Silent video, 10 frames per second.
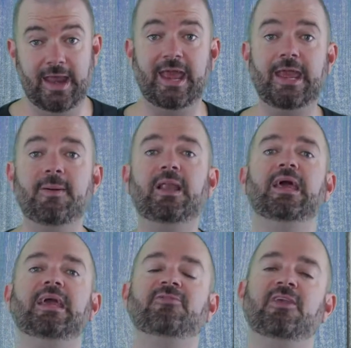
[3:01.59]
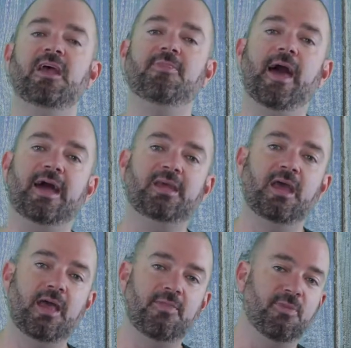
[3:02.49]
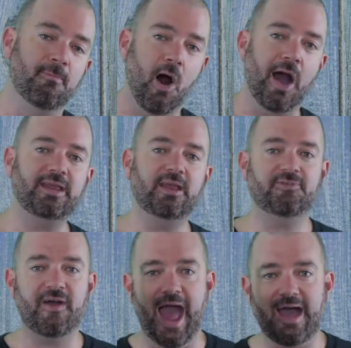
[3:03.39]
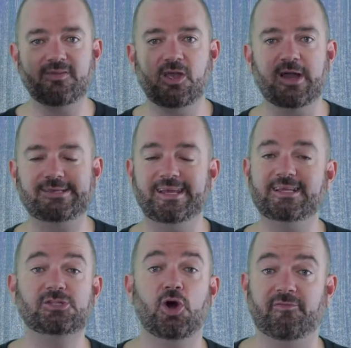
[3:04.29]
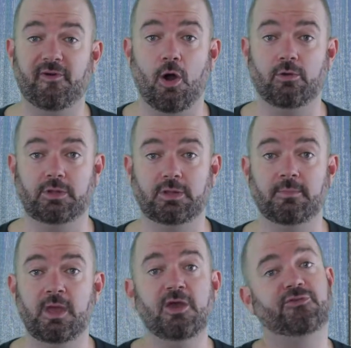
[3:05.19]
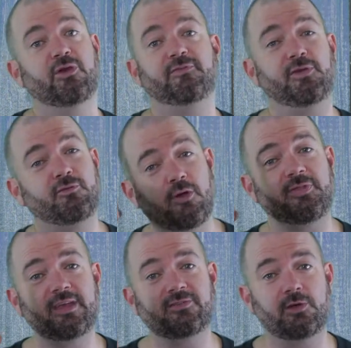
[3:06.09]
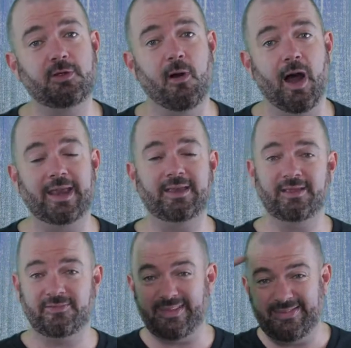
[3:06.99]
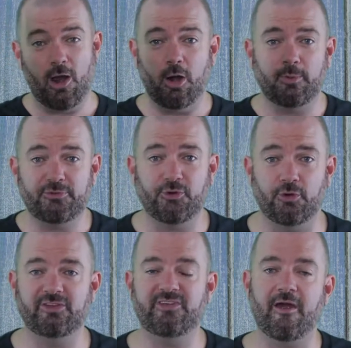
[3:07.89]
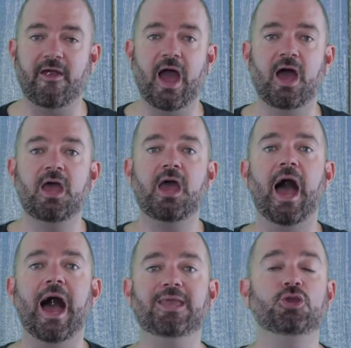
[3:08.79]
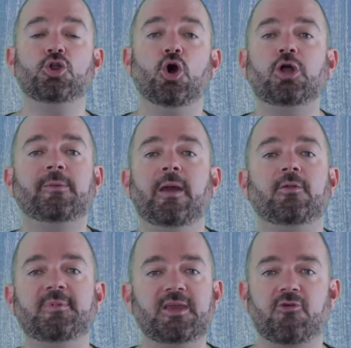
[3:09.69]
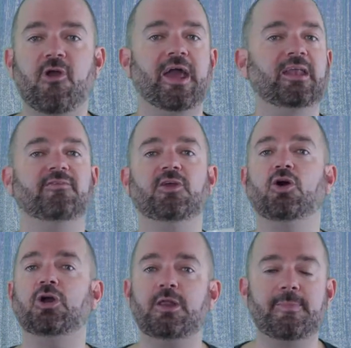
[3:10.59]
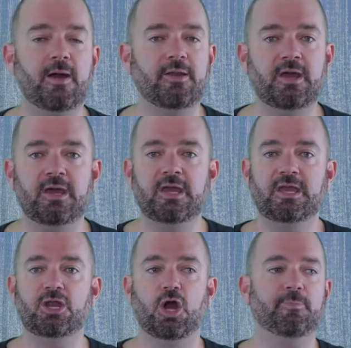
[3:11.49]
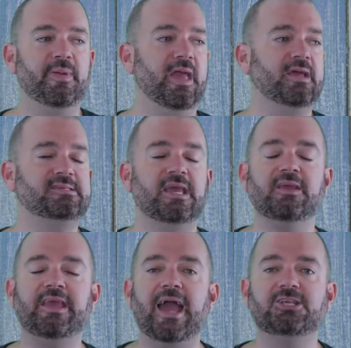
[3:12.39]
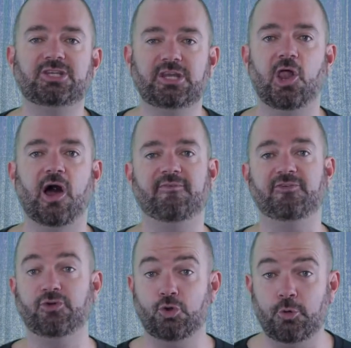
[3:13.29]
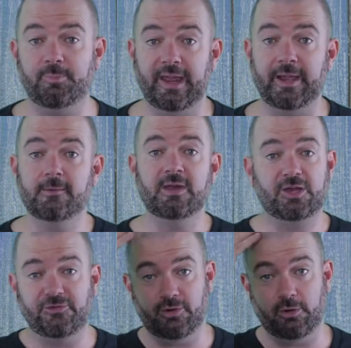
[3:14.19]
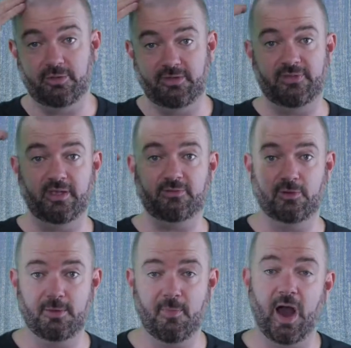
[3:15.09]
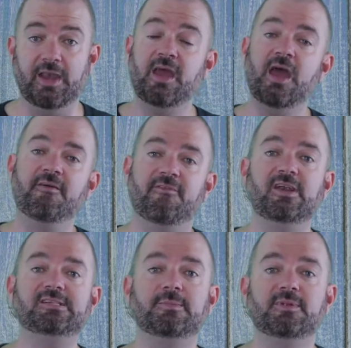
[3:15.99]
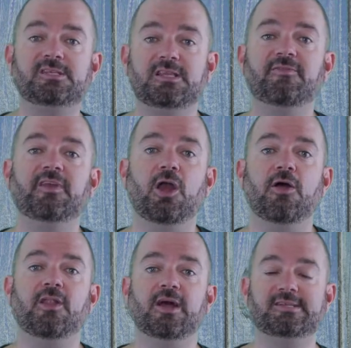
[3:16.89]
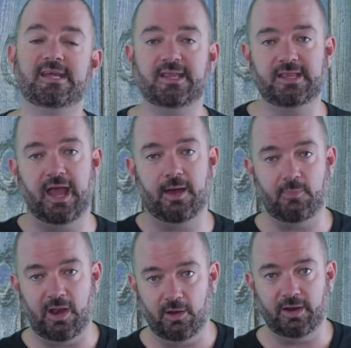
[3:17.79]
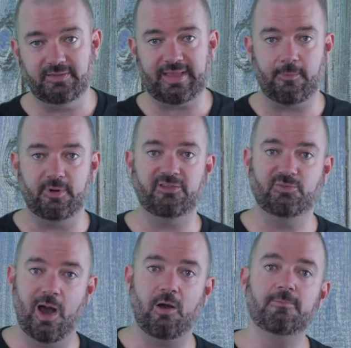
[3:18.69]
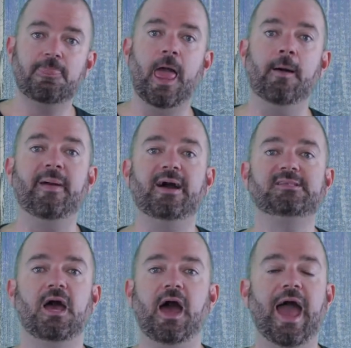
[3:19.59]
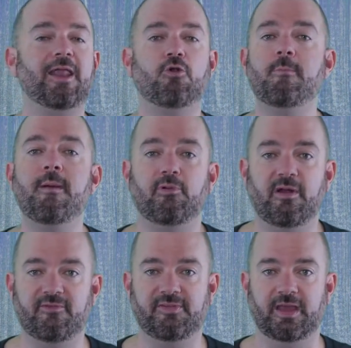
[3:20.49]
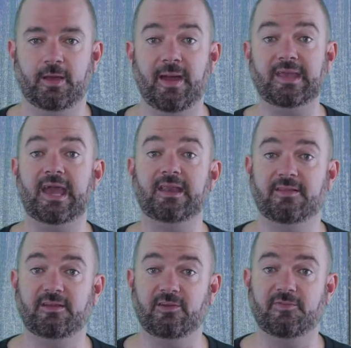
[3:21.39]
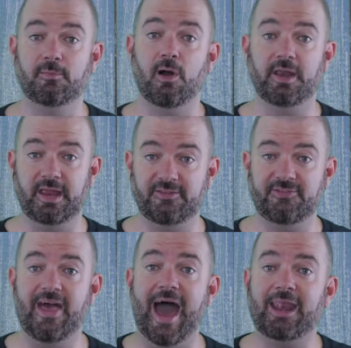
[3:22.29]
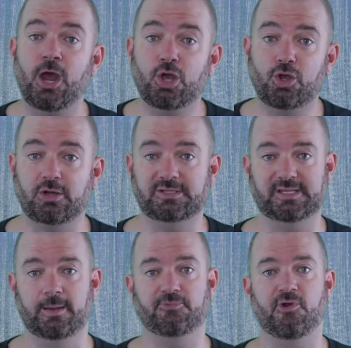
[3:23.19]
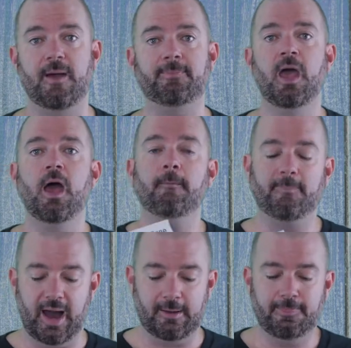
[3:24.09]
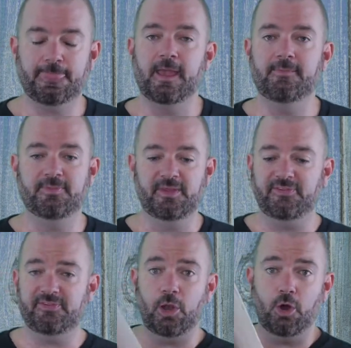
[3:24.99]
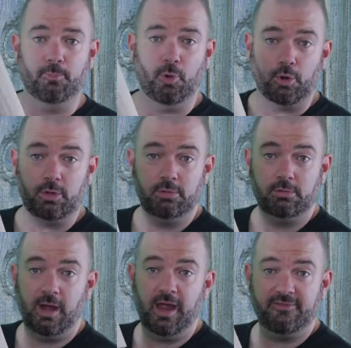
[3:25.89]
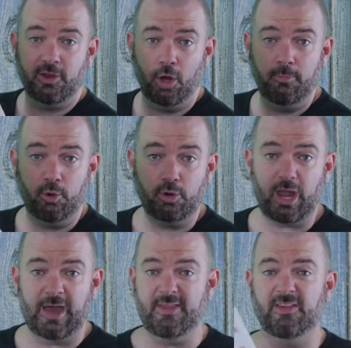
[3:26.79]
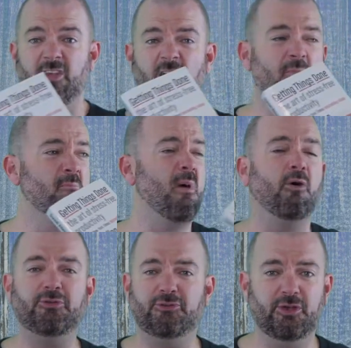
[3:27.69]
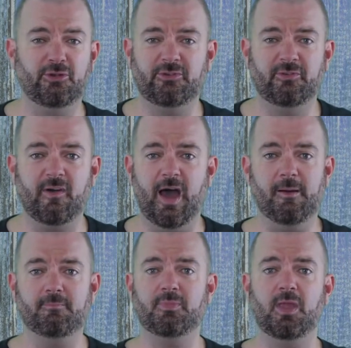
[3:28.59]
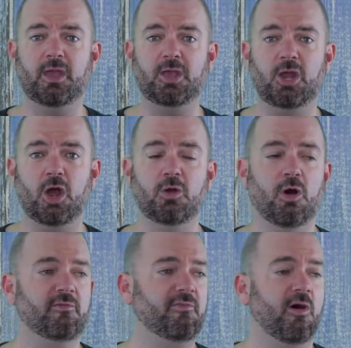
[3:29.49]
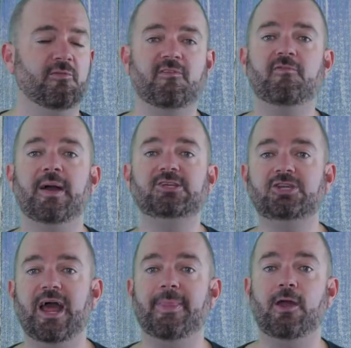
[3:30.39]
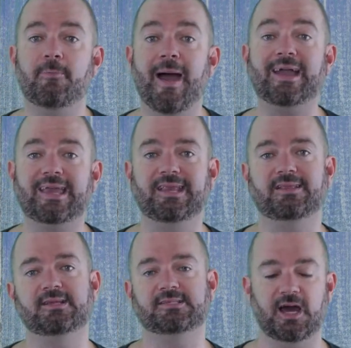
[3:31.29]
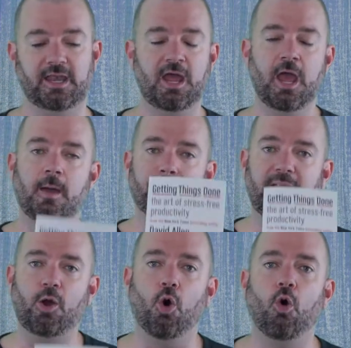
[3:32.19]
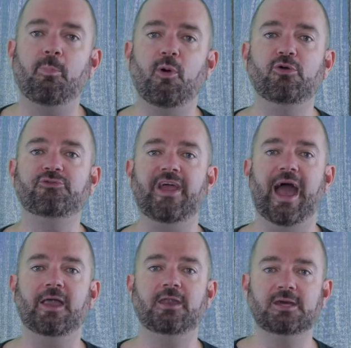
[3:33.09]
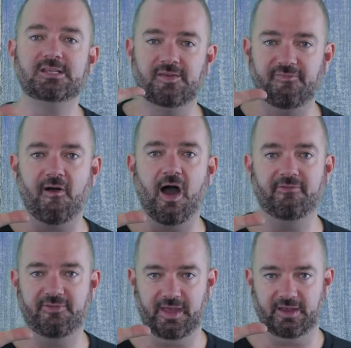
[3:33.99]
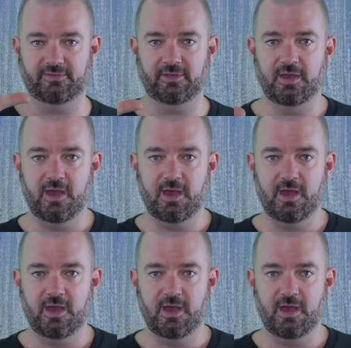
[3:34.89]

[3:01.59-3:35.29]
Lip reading: And he believes that the mind is for having ideas, not for holding them. So if you've got things on your mind, it's a terrible storage area. You're not going to be able to be creative. You're not going to be able to, you know, be as engaged in life as you could be because you've got all these things on your mind. Very similar to the video that I did, and I'll link that one as well, about how to remember everything, about getting things off your mind. It's that concept, right? But this is a long book, right? It's a long book, and there's multitudes of, you know, of information out there about getting things done, but it all boils down to 5 things.